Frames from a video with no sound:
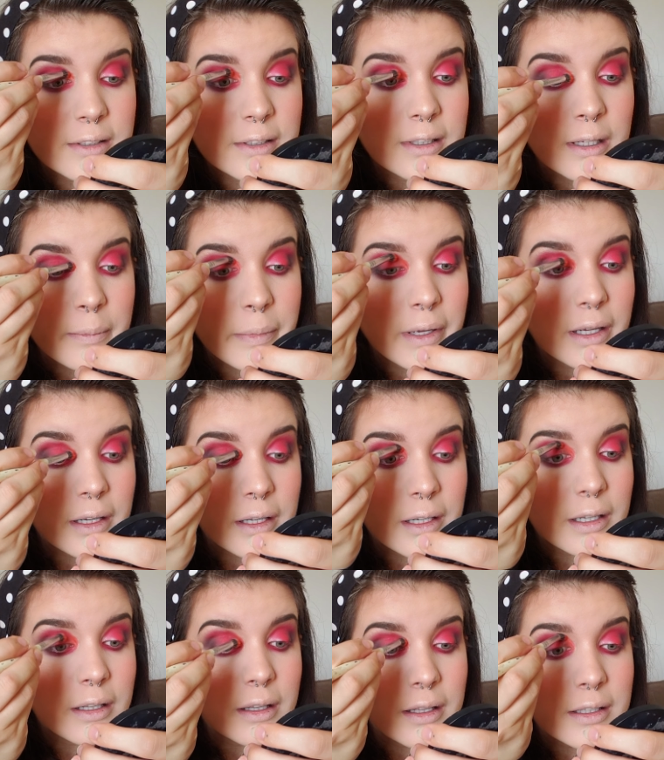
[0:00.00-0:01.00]
going to pack it
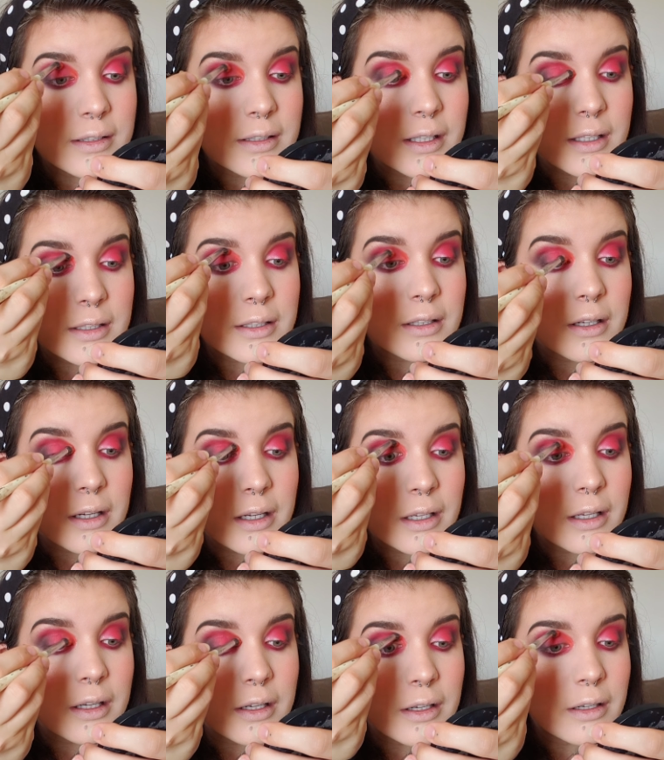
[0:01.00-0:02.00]
on that center
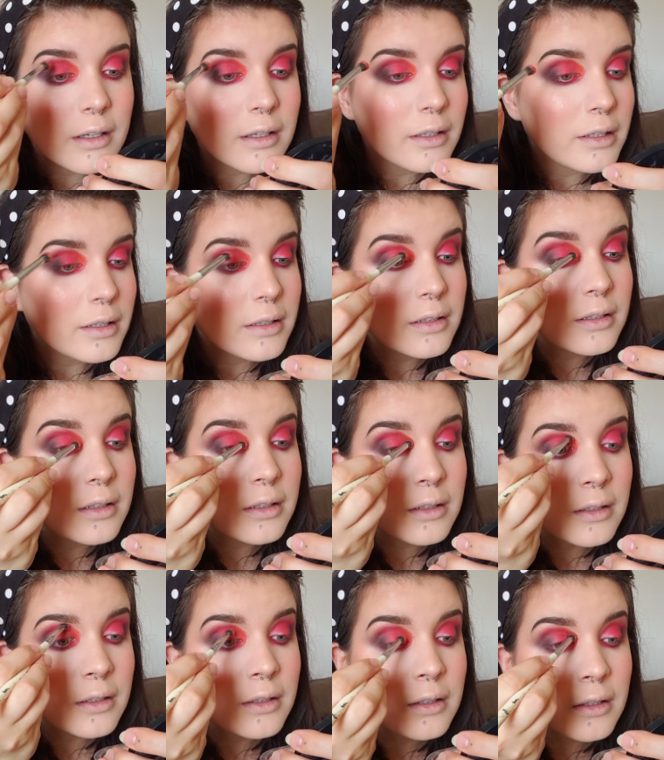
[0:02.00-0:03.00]
here.
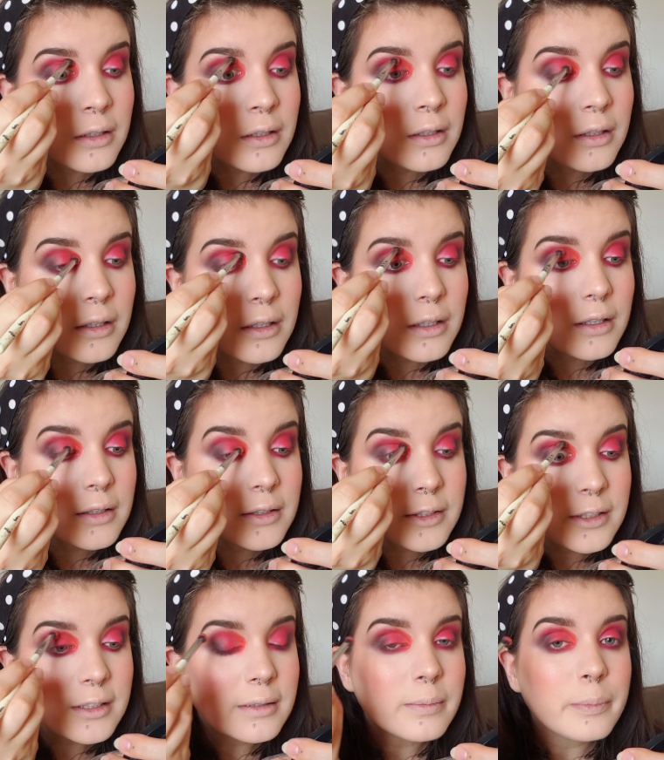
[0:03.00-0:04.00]
And
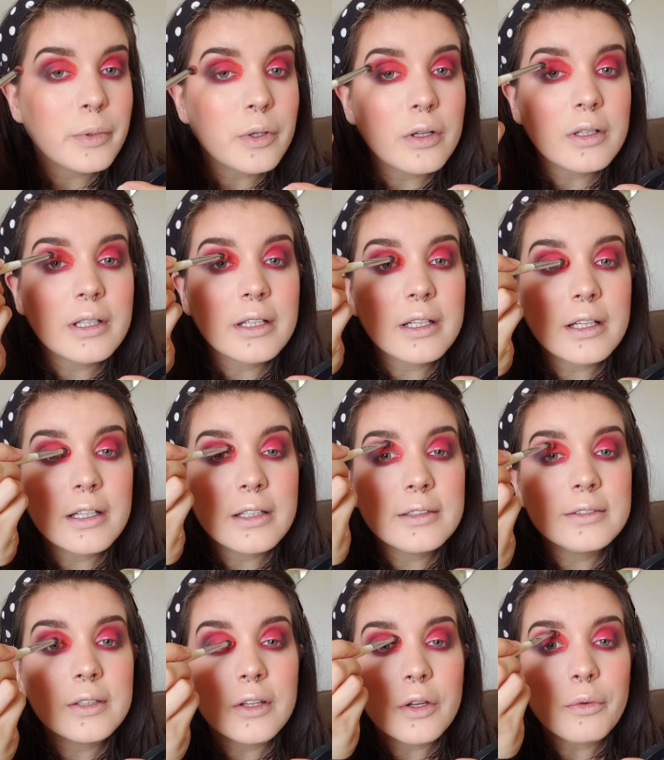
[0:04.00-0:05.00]
just pull it
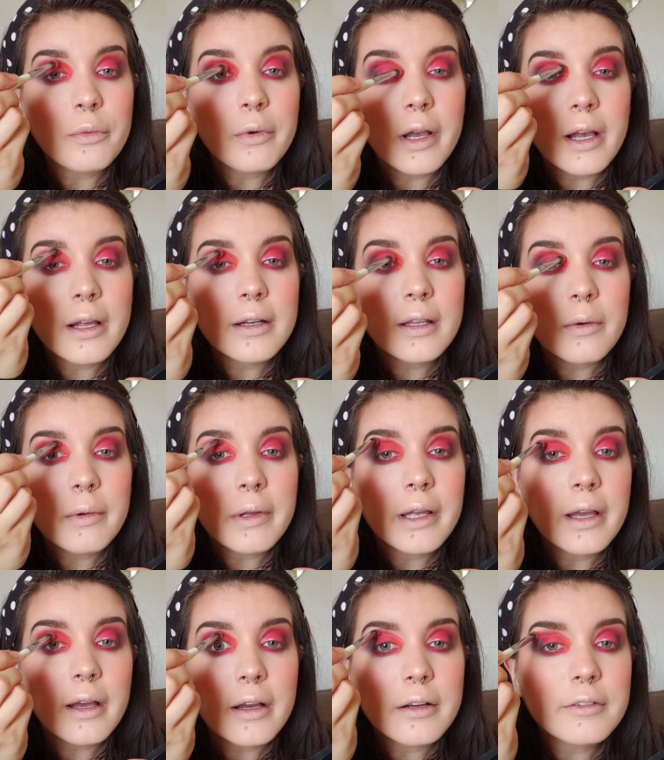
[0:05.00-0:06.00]
into the red that we have.